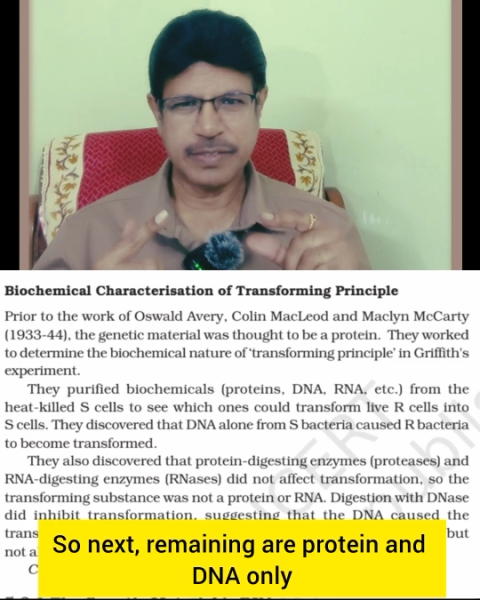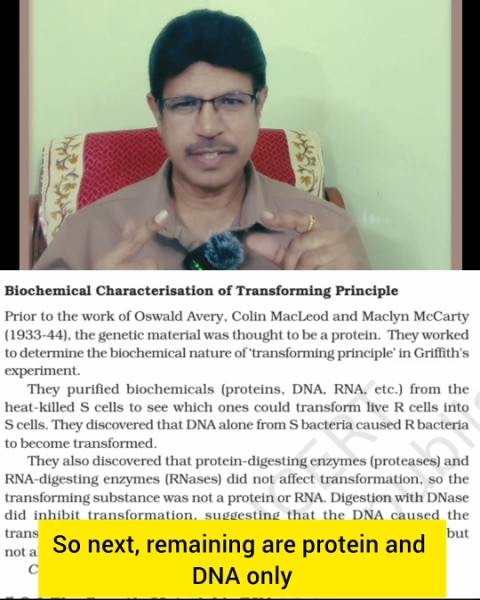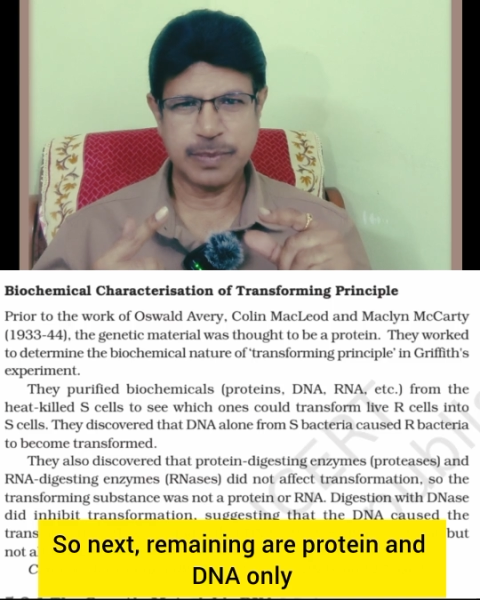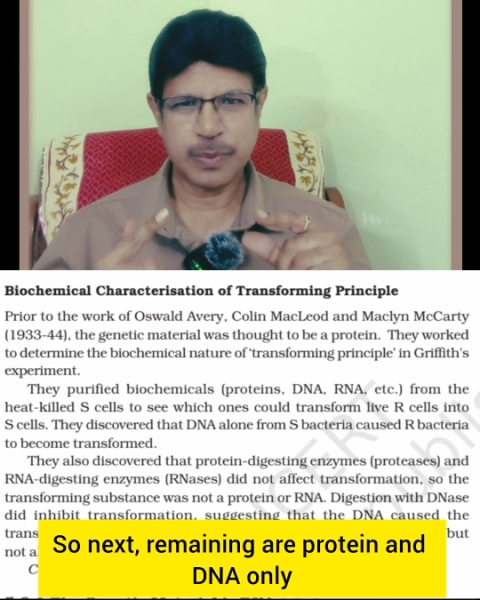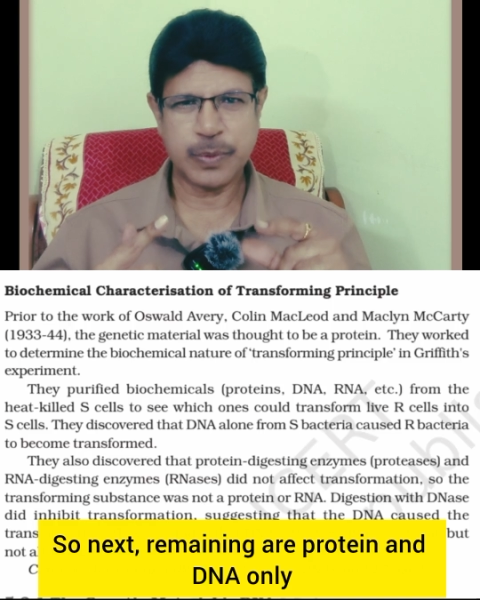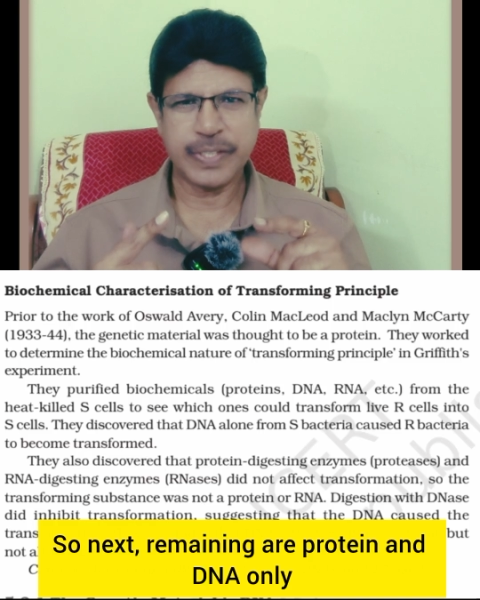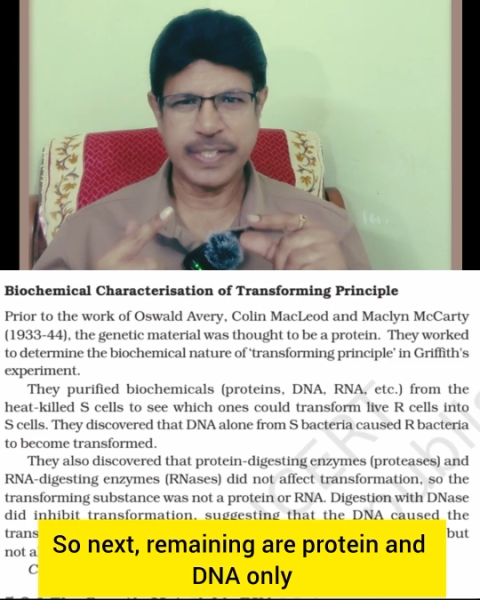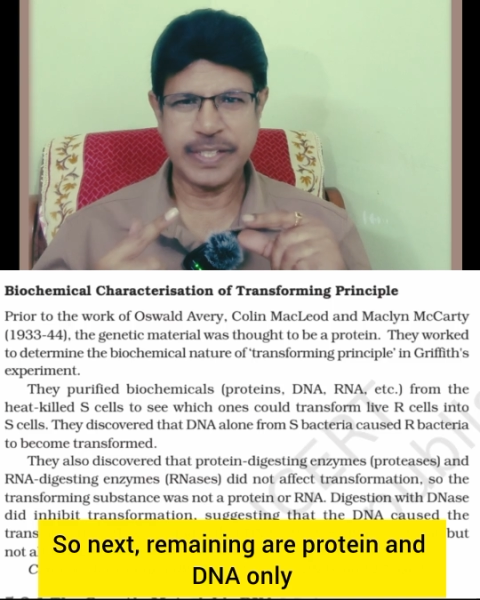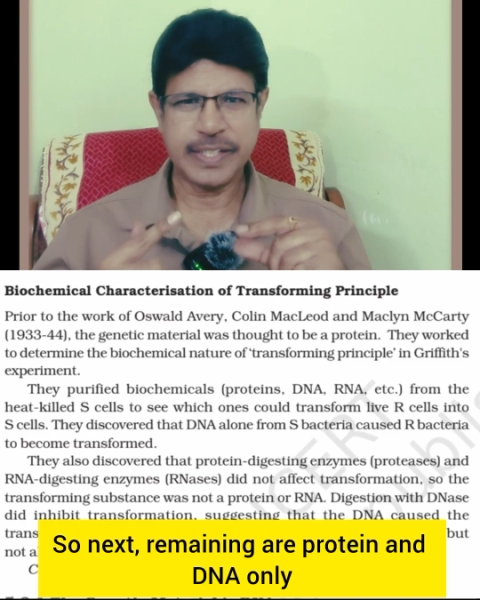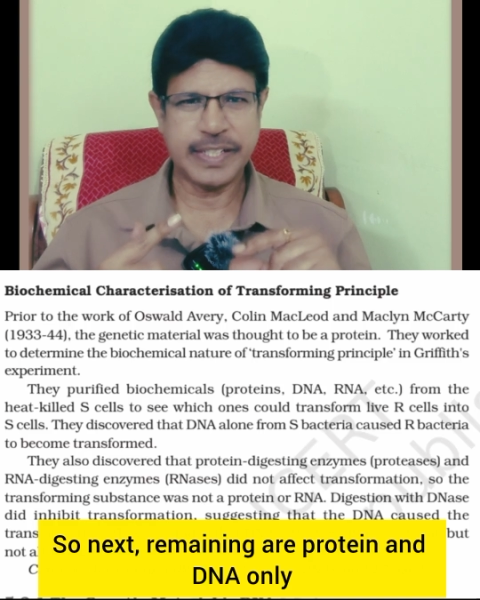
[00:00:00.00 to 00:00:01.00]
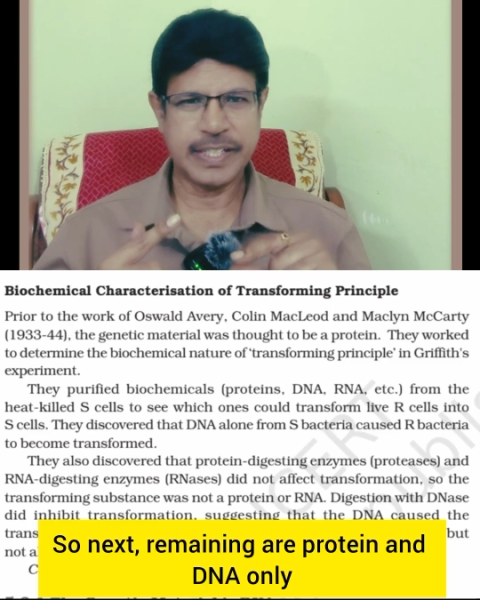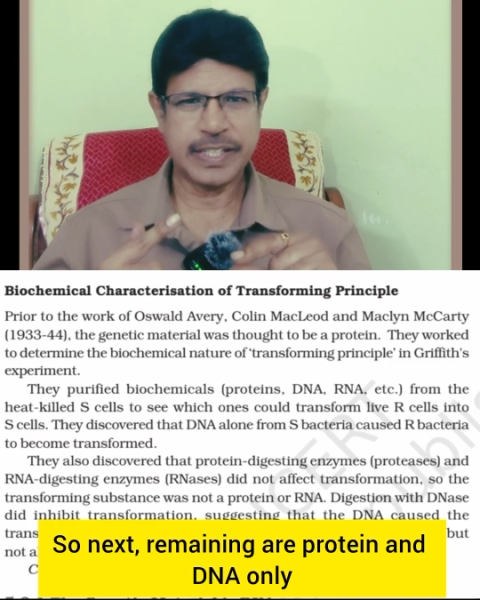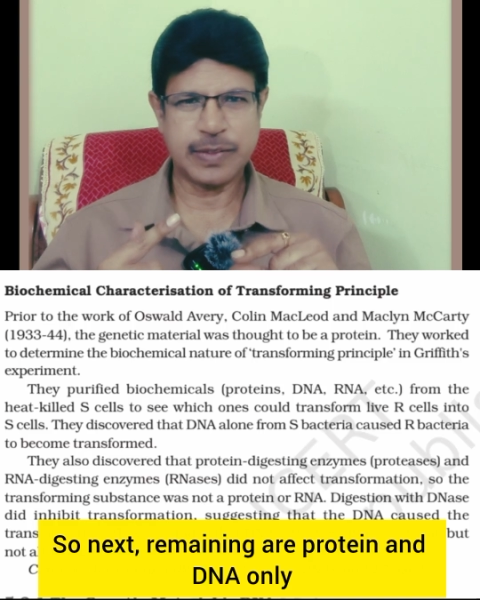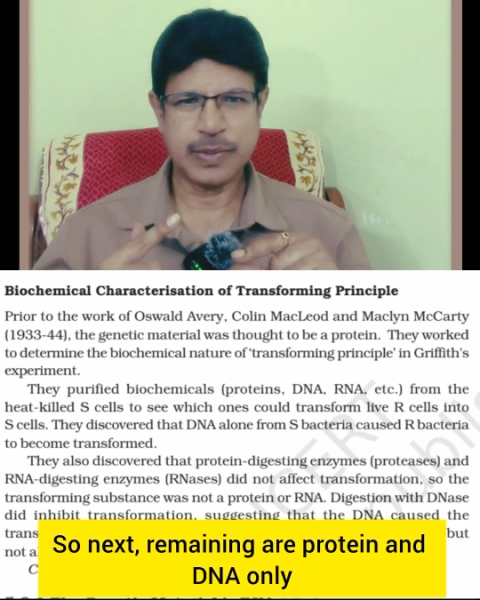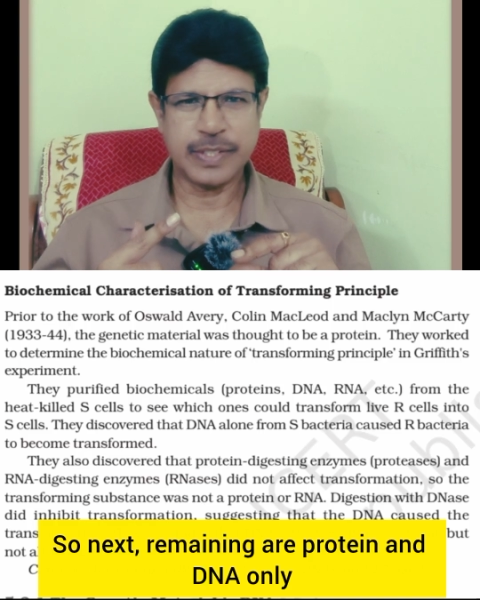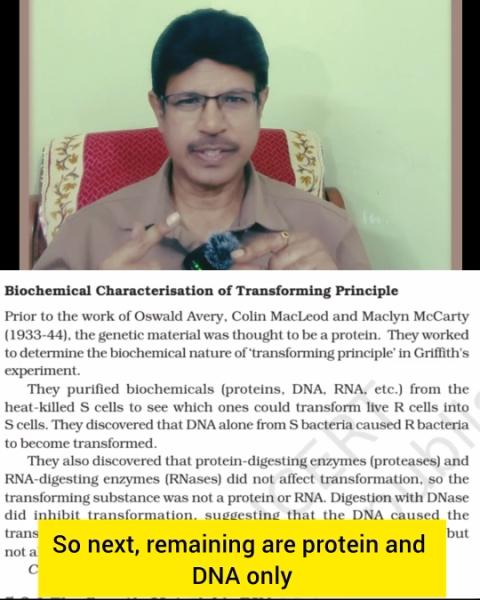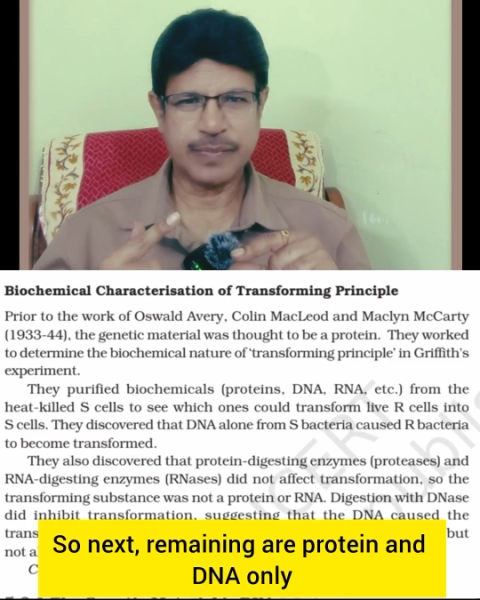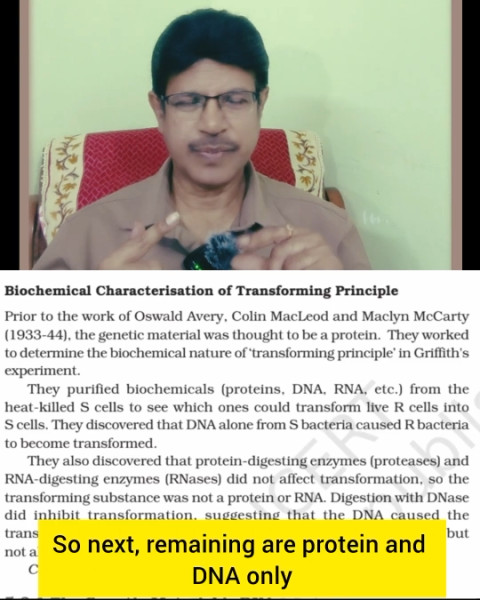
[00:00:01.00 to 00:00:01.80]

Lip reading: were protein and DNA only.